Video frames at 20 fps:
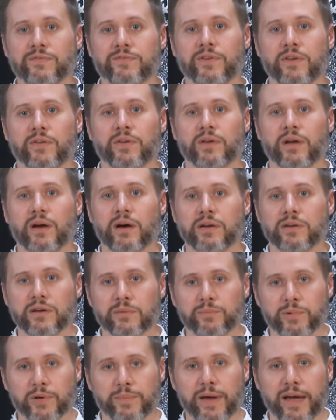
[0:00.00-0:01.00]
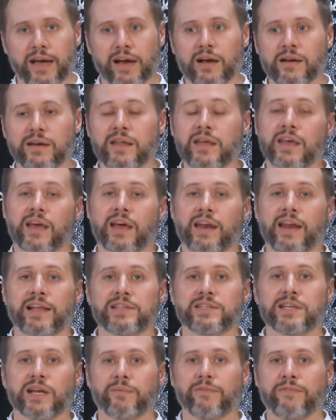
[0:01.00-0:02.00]
feeling unprepared and
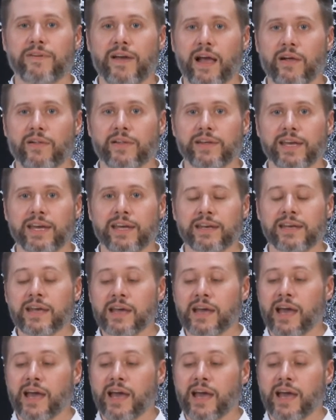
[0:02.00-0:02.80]
ended up failing it.